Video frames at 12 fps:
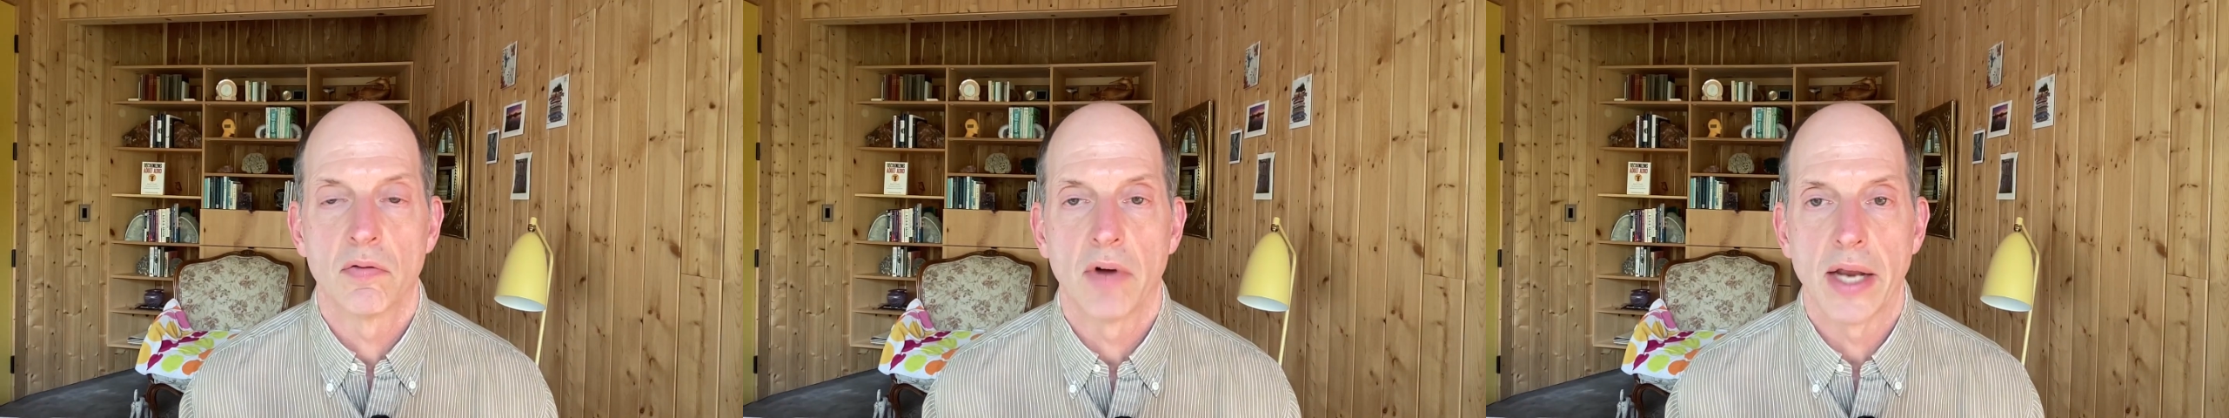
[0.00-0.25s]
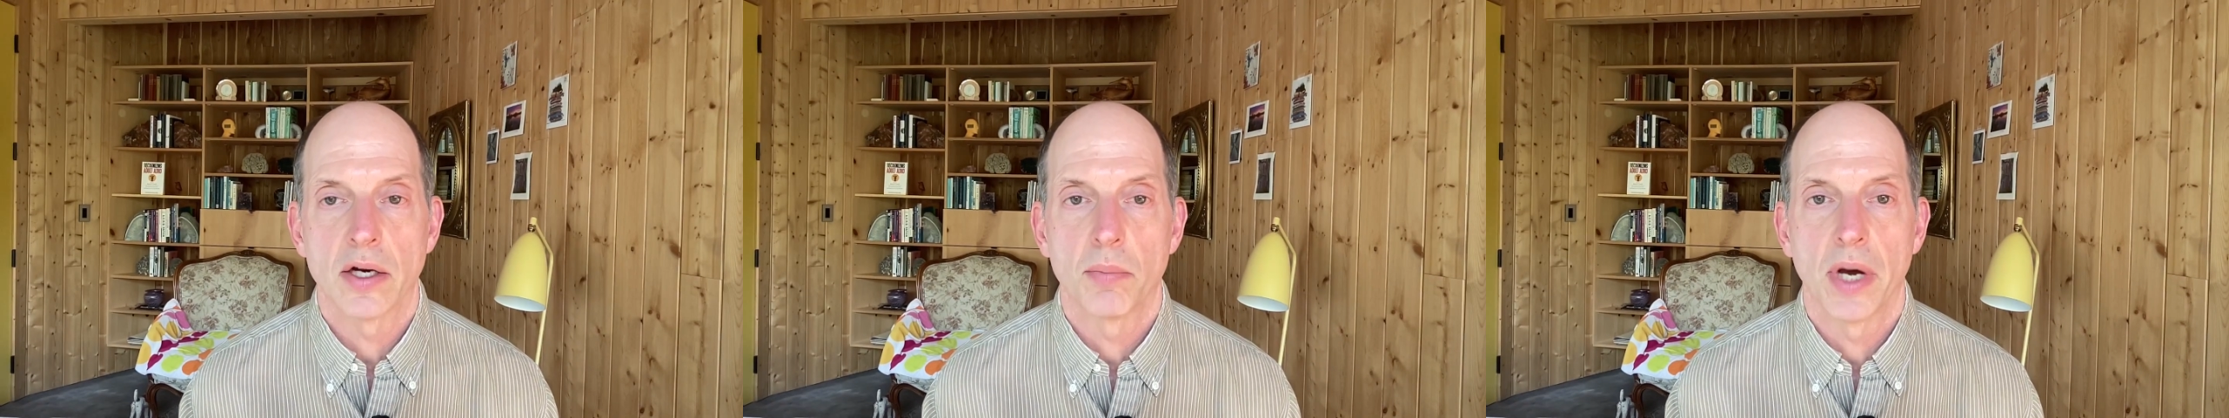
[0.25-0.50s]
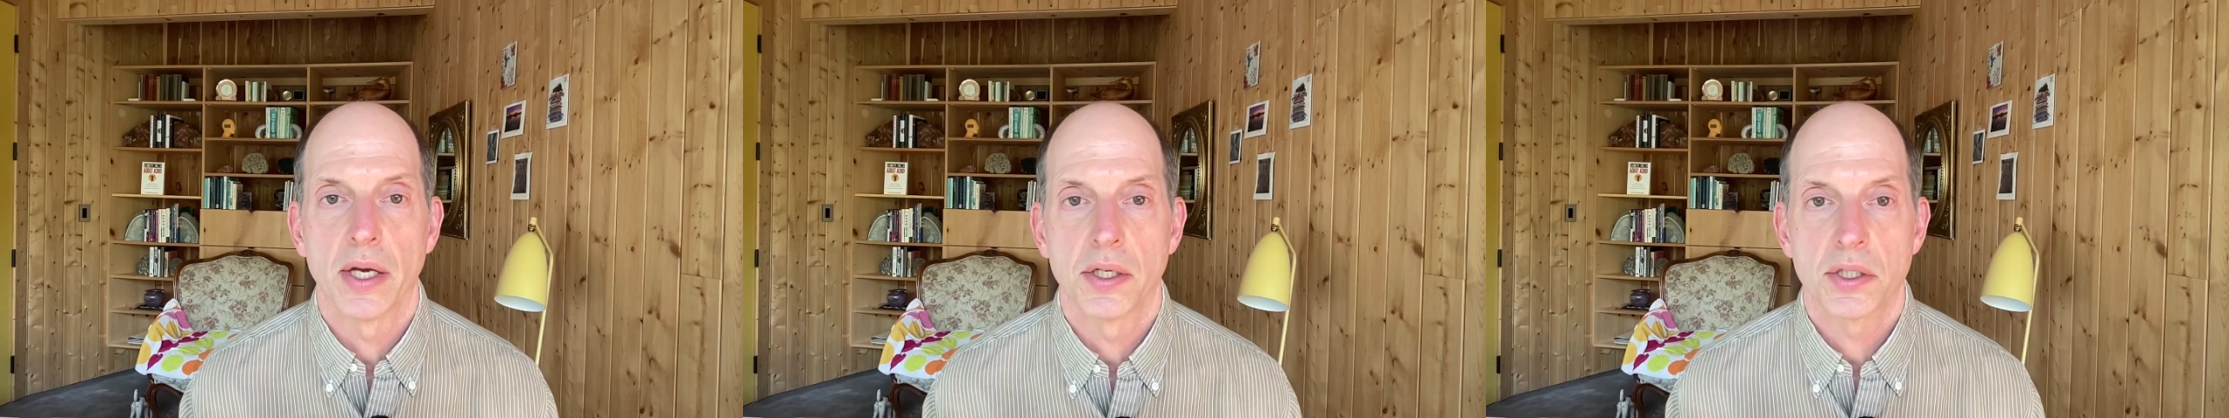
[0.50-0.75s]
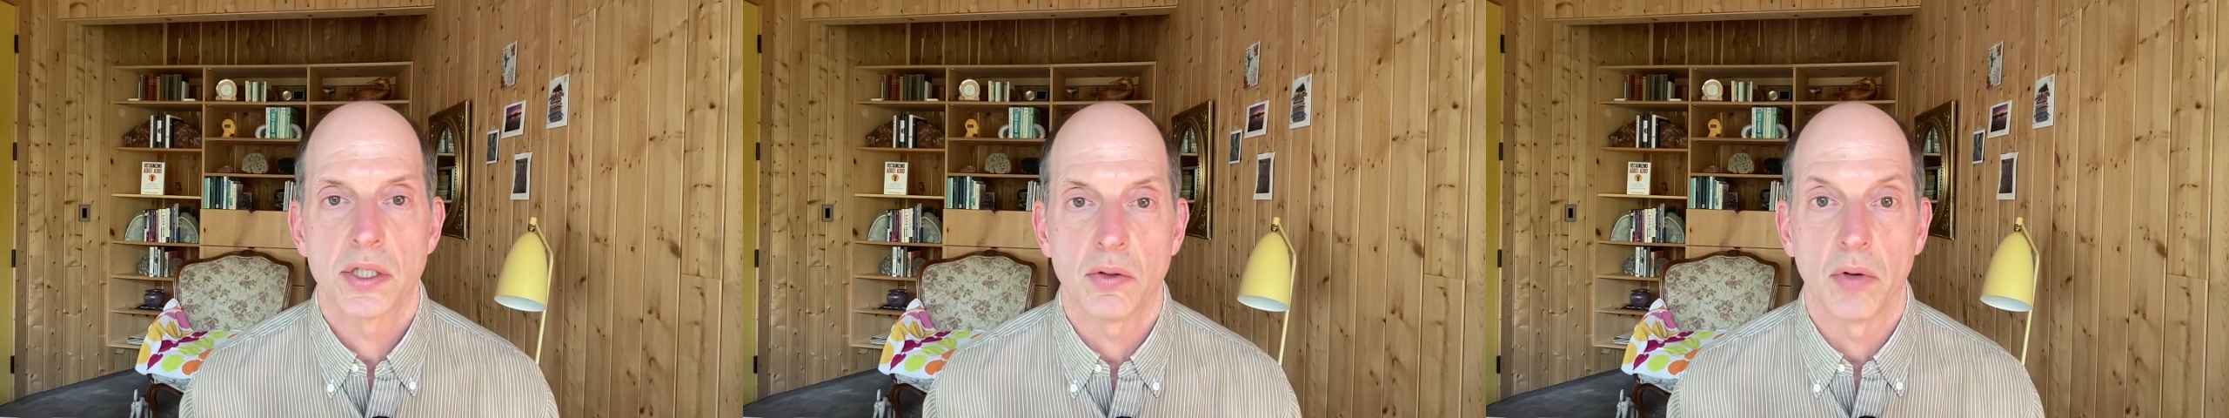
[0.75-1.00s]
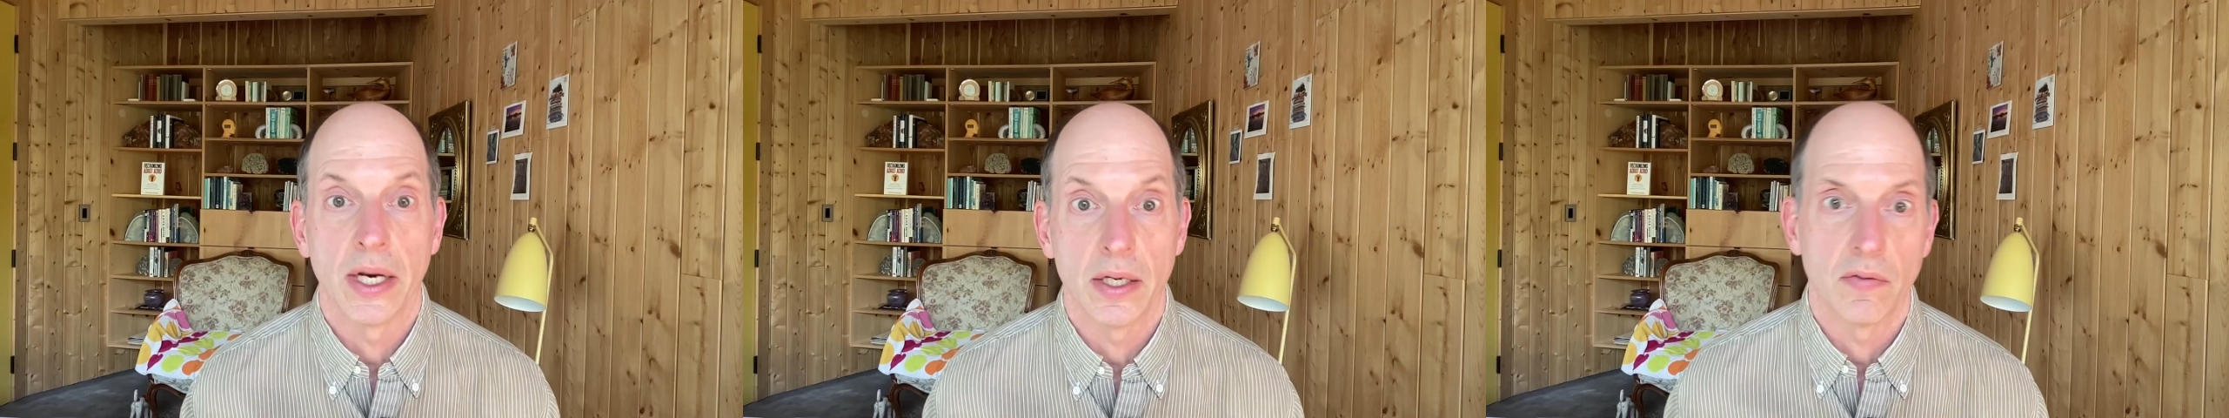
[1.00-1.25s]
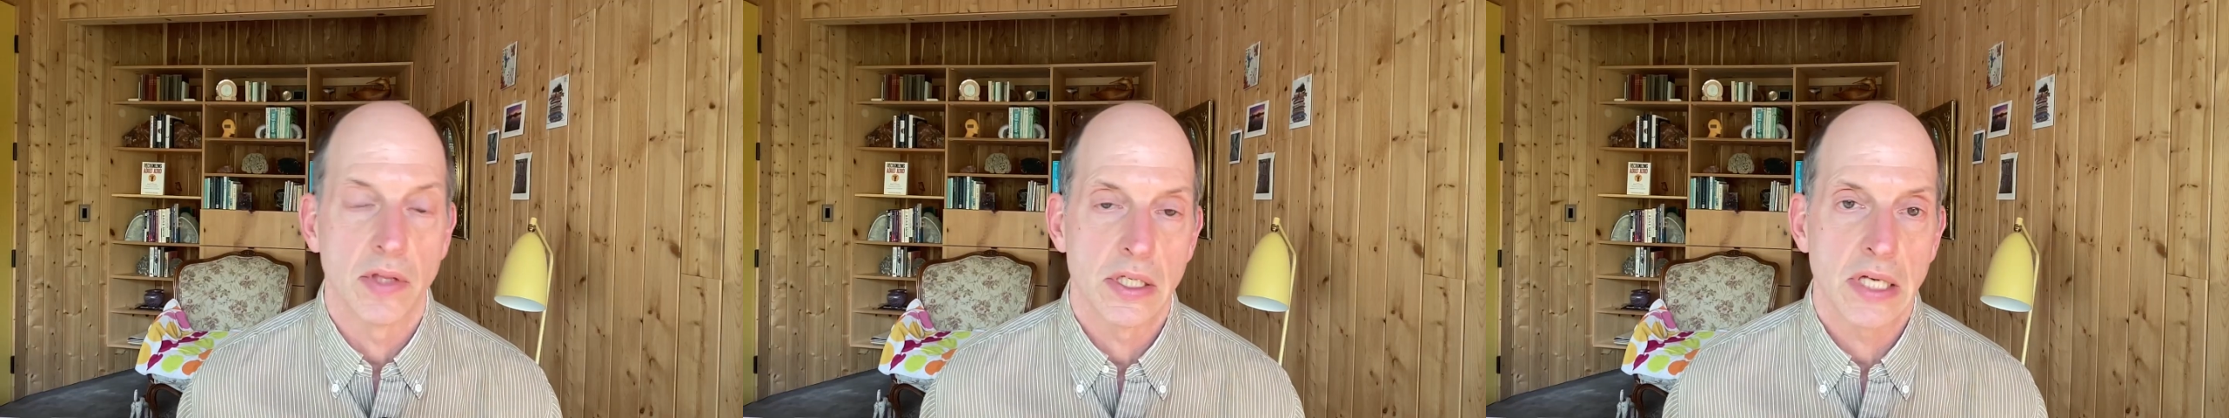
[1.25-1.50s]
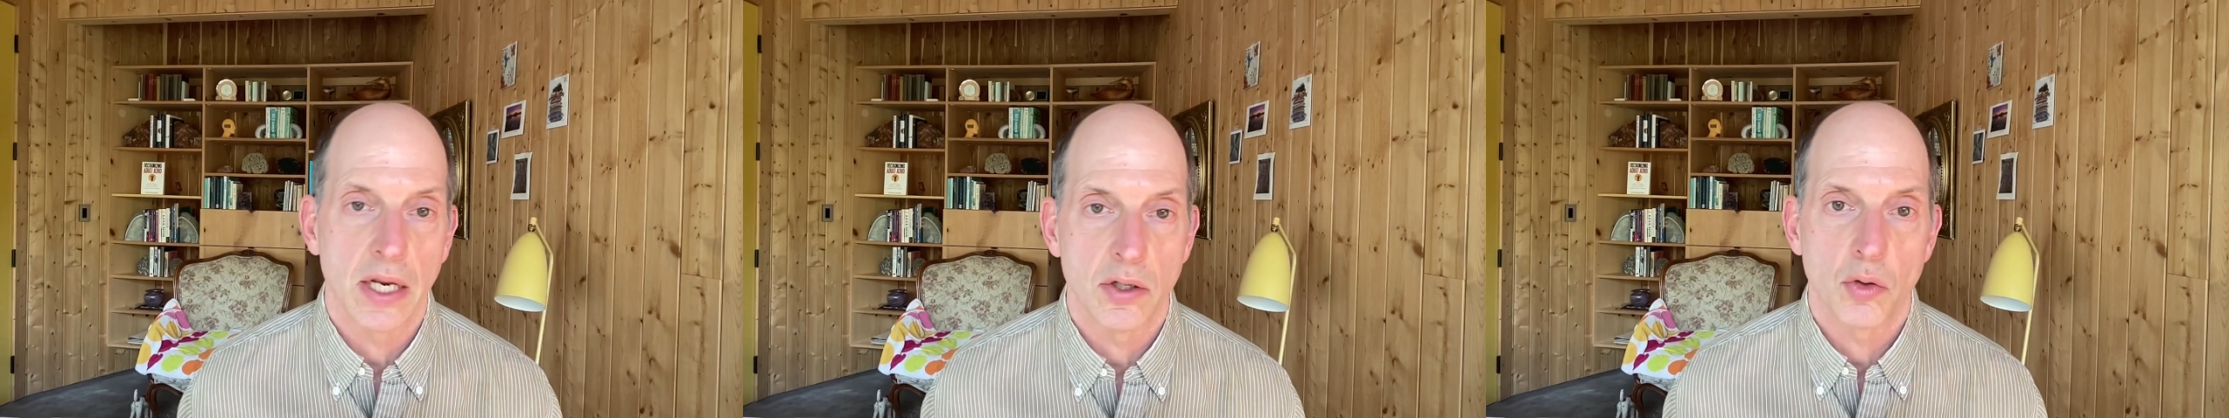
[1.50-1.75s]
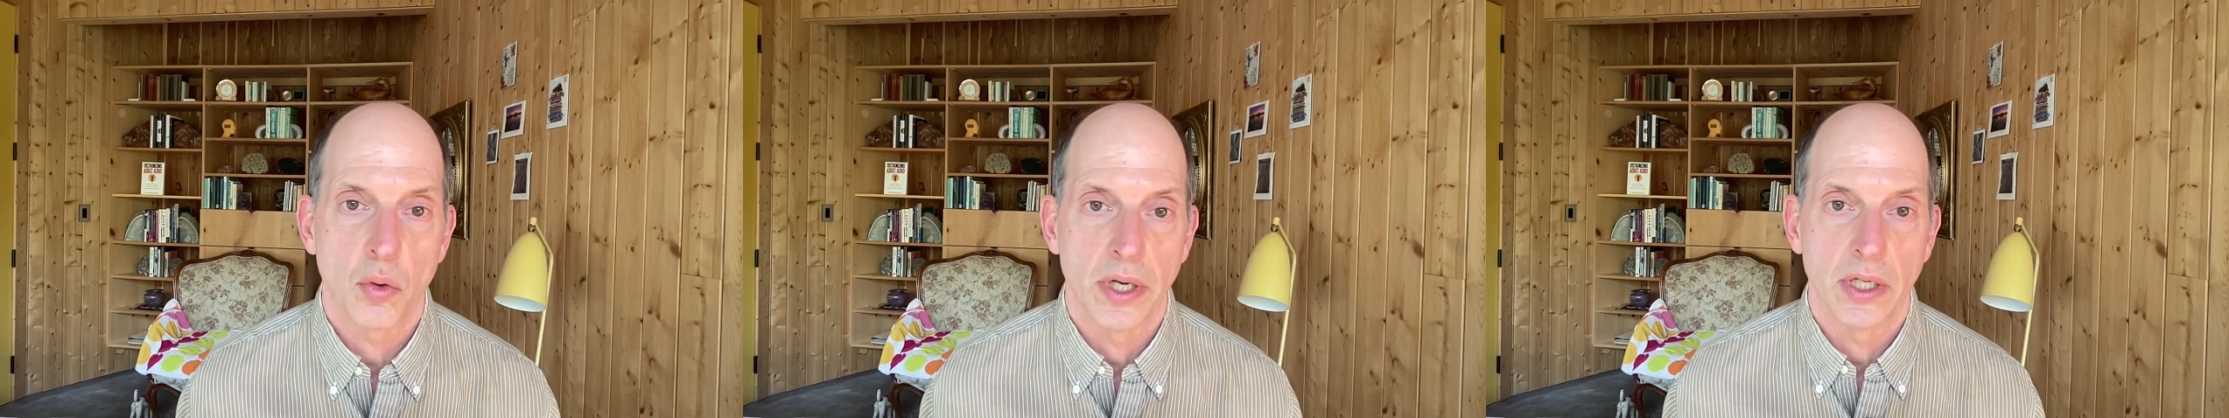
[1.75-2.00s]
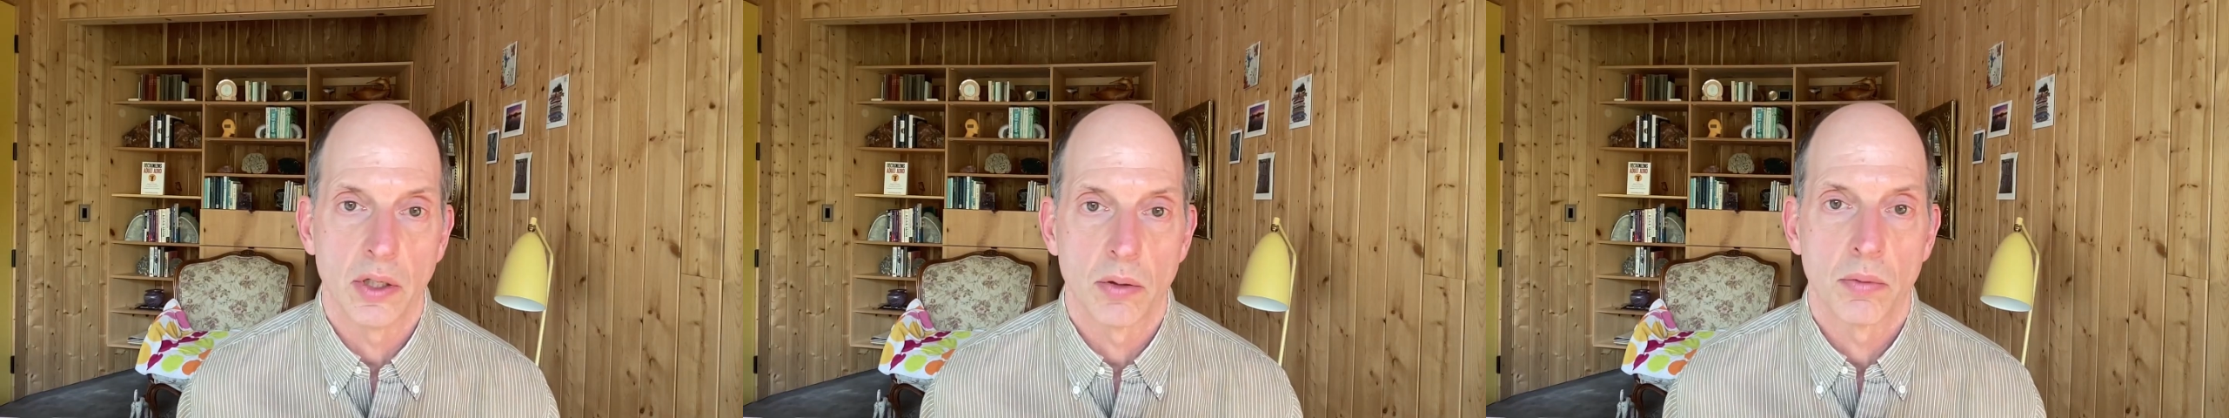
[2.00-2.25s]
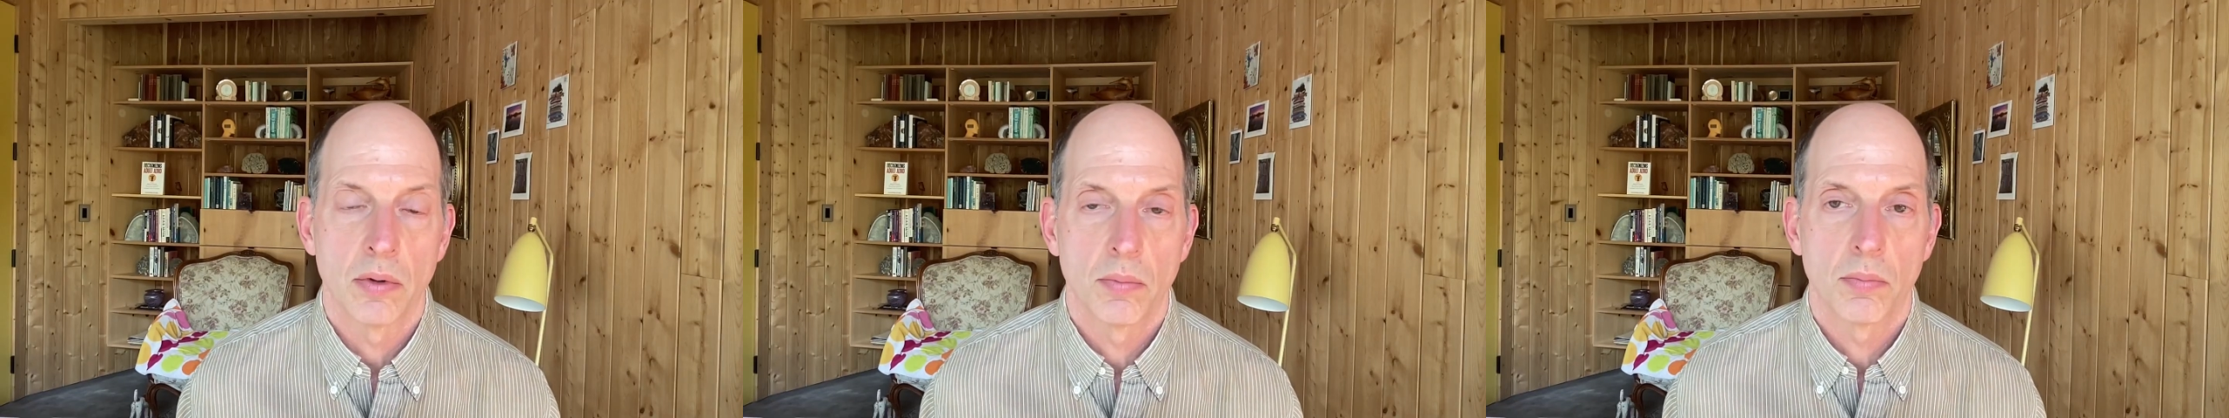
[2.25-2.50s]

randomized to any of the 10, 20, or